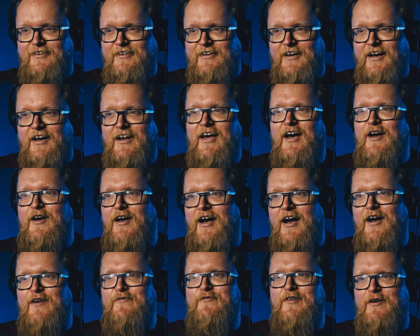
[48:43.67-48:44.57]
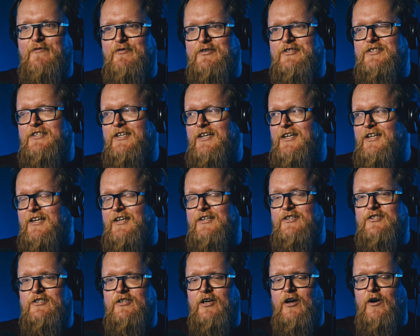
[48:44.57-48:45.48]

I've never seen it.